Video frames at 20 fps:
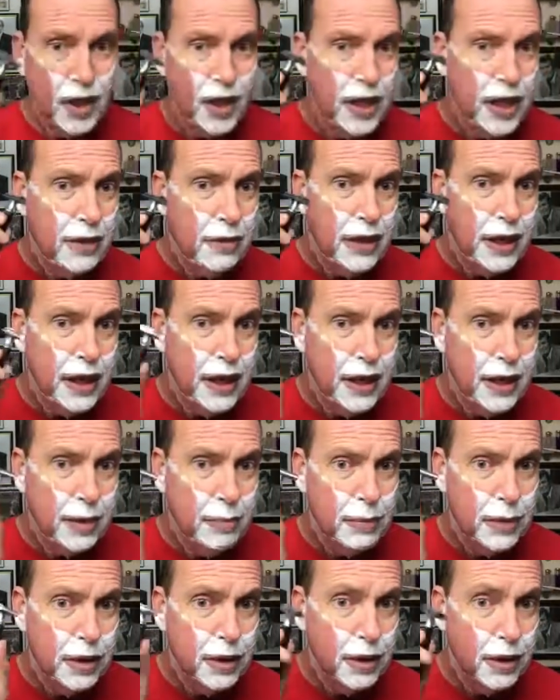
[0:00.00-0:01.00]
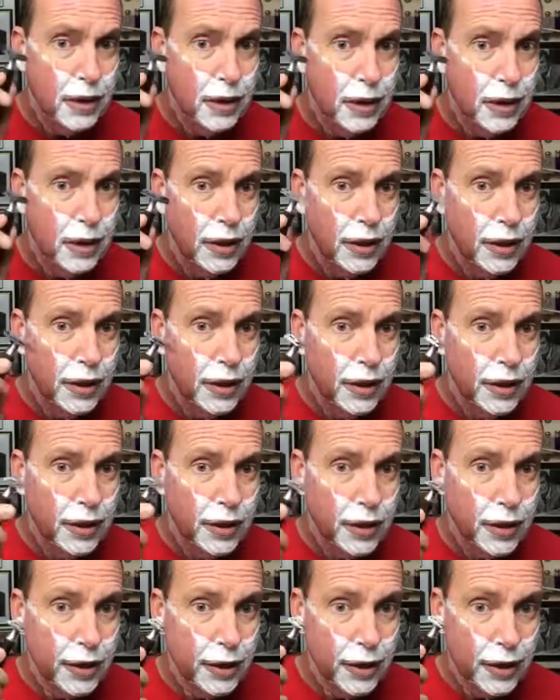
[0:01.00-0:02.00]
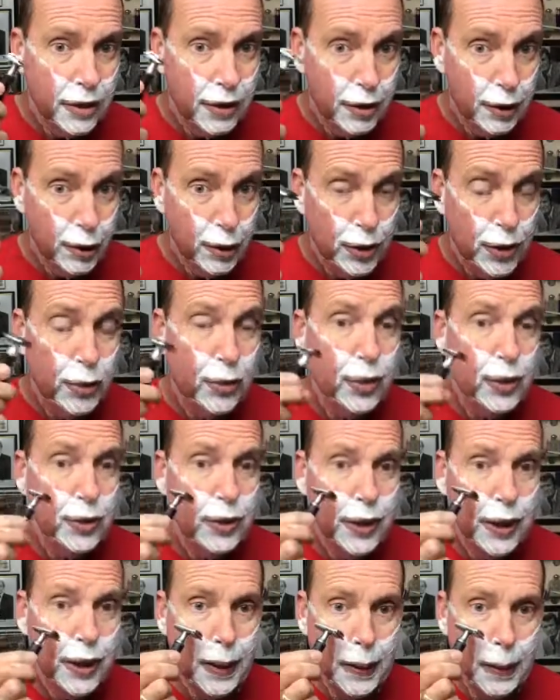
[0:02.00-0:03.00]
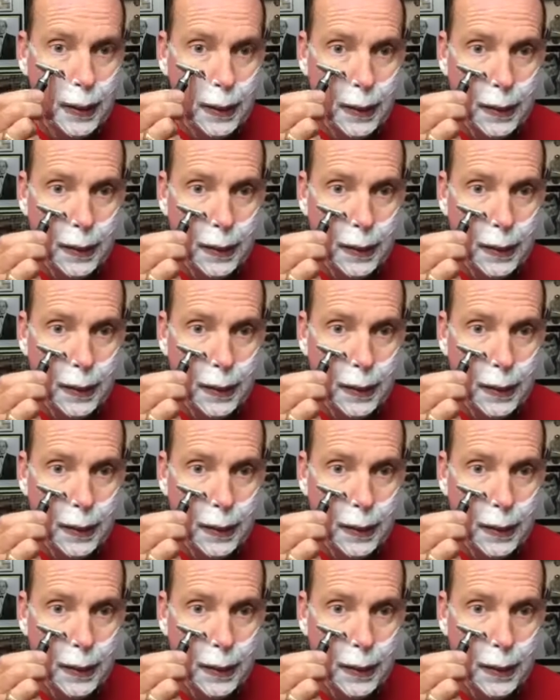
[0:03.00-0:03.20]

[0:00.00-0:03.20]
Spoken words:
Now I am going to rotate.